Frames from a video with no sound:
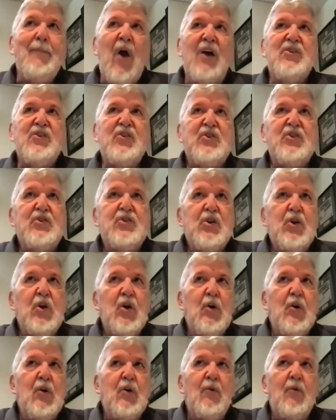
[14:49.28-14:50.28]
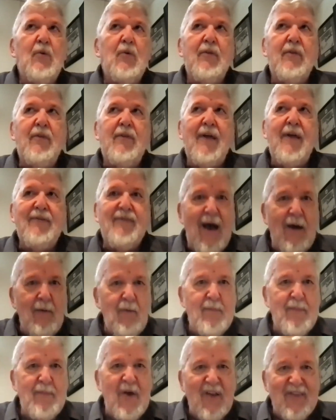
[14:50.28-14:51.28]
not sure that
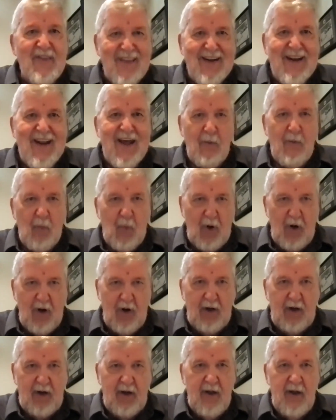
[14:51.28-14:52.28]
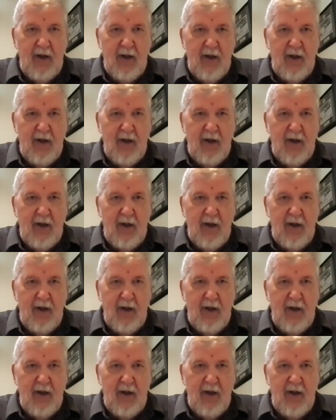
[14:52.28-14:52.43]
would be on the network,